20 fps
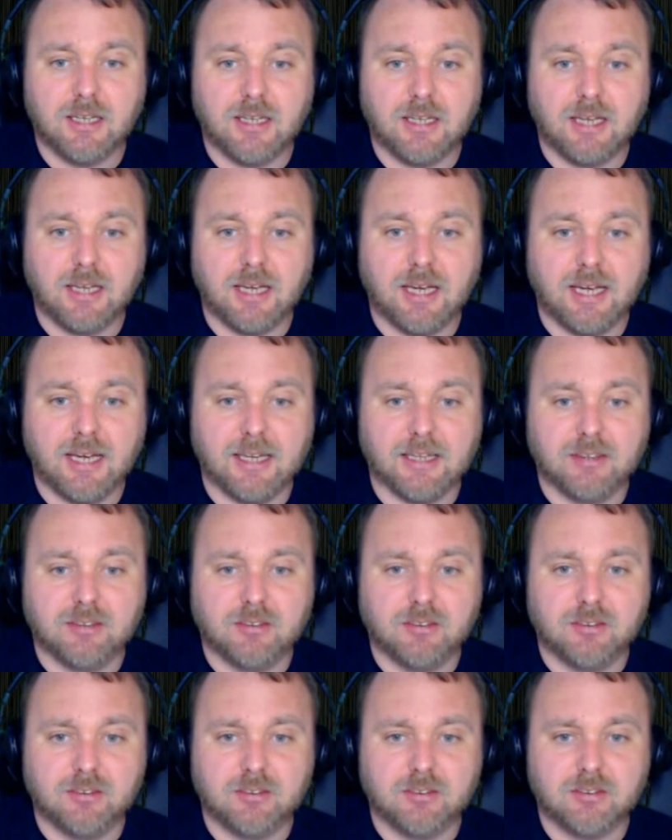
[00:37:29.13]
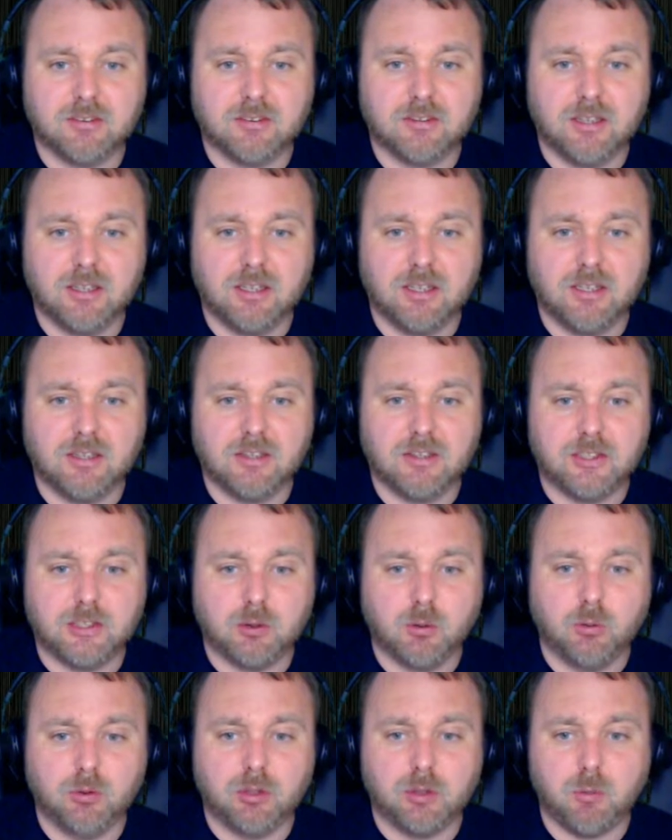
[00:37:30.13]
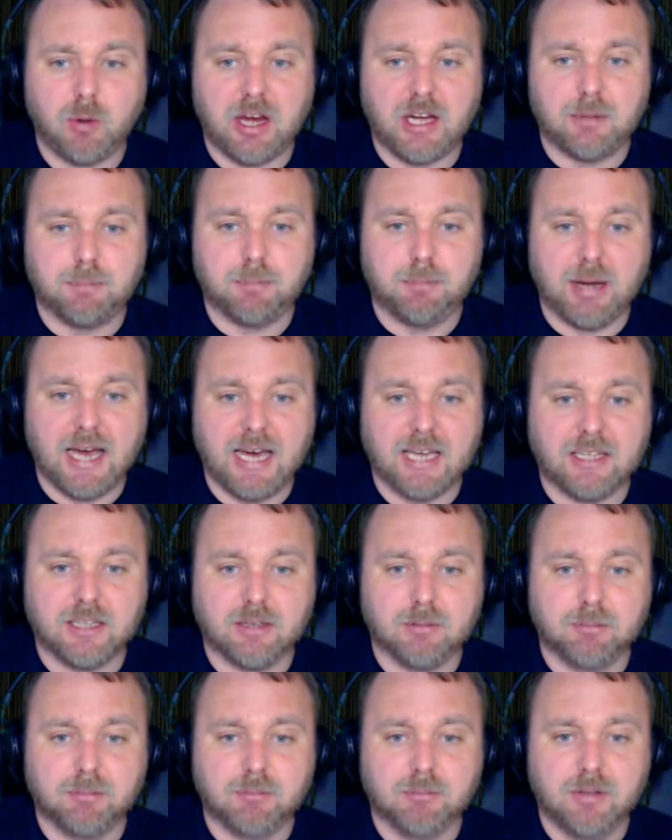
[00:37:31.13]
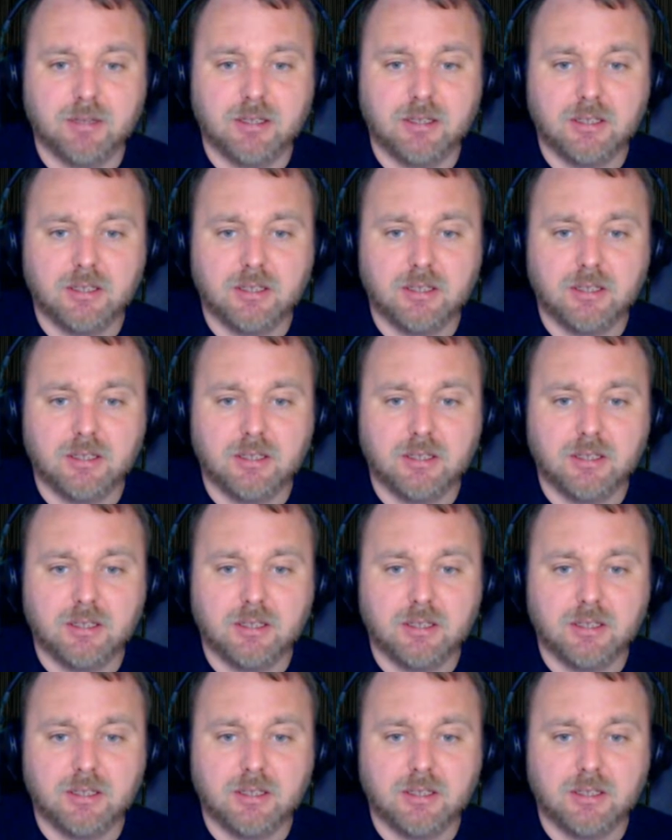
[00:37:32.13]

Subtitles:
And the only way to buy them